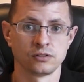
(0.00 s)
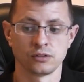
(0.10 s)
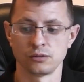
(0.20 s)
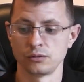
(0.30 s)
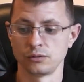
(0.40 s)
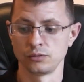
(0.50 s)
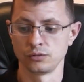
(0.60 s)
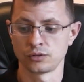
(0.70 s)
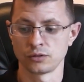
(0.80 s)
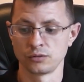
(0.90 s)
to
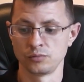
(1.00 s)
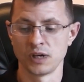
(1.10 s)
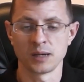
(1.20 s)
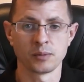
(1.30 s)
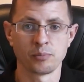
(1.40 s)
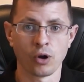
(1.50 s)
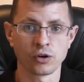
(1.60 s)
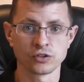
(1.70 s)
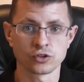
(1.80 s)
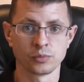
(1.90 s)
to maybe
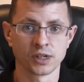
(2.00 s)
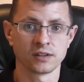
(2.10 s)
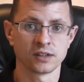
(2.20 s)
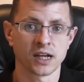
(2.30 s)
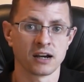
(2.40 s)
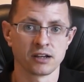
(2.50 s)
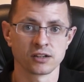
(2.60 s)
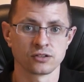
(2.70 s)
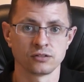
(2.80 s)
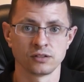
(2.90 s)
point somebody in the
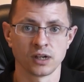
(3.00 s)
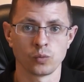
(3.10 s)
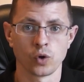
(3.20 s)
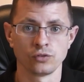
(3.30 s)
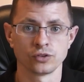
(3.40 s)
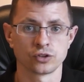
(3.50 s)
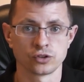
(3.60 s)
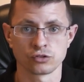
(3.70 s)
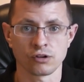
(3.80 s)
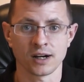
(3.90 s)
direction that wants to
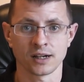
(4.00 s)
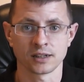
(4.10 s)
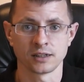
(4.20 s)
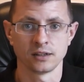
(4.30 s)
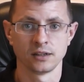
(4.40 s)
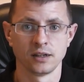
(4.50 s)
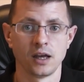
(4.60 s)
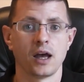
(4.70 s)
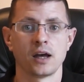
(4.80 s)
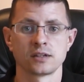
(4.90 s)
try
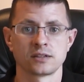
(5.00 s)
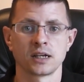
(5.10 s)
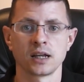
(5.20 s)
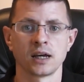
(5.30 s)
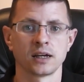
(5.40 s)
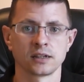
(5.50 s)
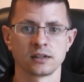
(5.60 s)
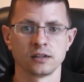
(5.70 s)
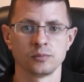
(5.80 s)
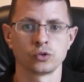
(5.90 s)
a
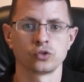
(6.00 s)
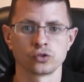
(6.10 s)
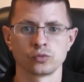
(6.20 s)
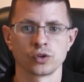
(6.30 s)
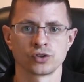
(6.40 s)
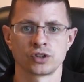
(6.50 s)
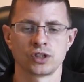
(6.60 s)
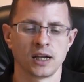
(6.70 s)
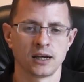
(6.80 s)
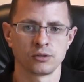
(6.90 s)
Cigalike but doesn't want to
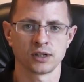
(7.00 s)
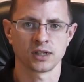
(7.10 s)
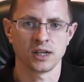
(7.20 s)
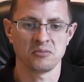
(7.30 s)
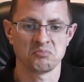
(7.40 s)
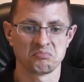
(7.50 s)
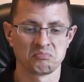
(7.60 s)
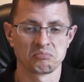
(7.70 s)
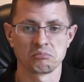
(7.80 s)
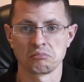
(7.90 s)
shell out on a kit.
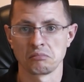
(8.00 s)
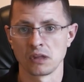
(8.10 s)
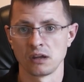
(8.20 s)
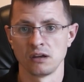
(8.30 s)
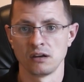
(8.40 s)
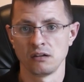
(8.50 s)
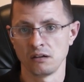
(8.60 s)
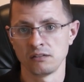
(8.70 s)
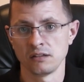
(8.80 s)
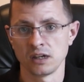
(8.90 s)

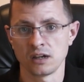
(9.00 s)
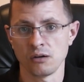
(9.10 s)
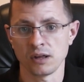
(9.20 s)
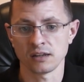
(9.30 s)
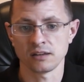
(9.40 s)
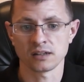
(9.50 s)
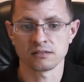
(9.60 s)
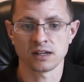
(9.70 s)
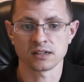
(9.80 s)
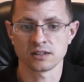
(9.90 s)
And there you go, that,
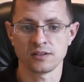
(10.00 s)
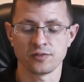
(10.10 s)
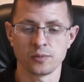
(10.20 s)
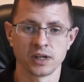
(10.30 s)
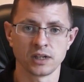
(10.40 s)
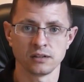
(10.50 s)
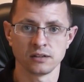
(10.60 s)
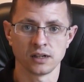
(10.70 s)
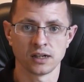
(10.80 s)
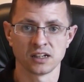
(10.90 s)
that, that's it for me.
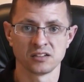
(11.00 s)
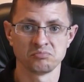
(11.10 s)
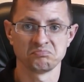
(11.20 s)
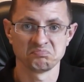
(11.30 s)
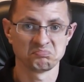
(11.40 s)
Um,